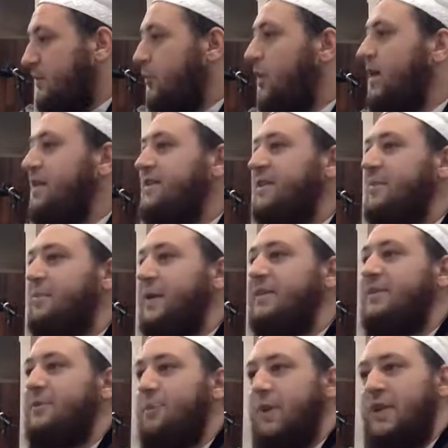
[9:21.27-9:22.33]
what is the
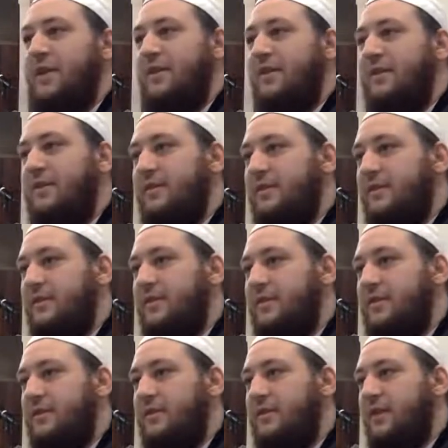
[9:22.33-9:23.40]
best way?
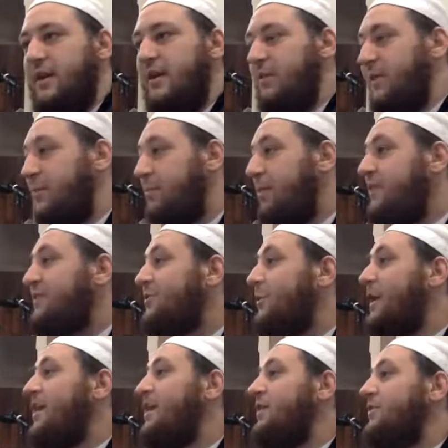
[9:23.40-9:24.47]
The best
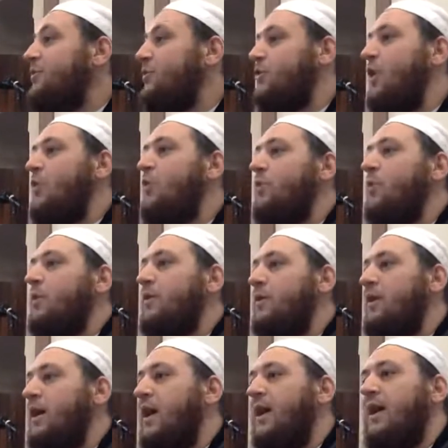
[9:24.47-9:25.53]
way to know
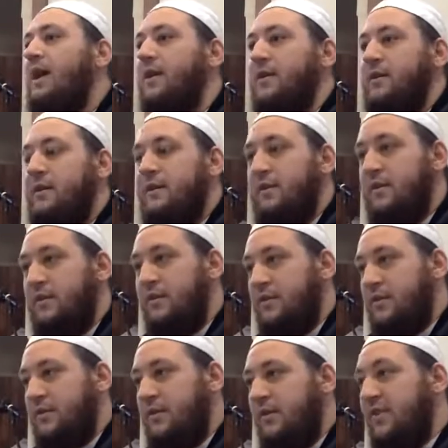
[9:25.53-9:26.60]
Allah,
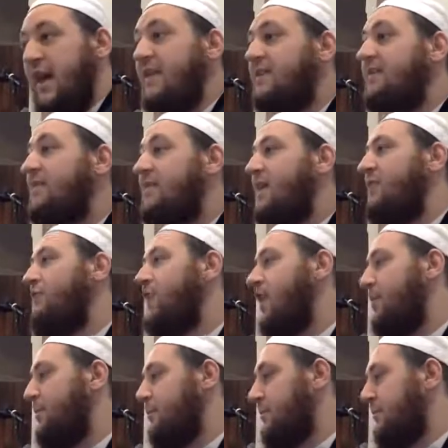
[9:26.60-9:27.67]
thus
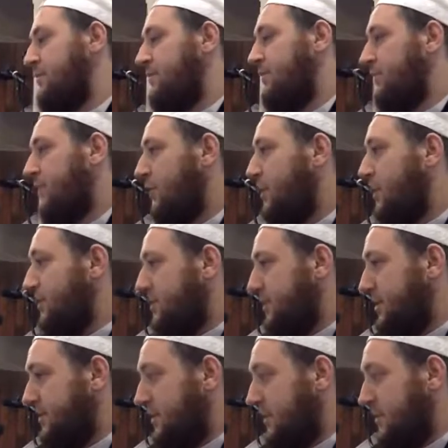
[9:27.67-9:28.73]
loving Him. What is the
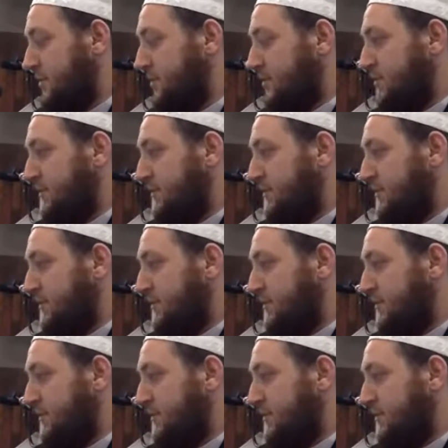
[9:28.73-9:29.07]
best way?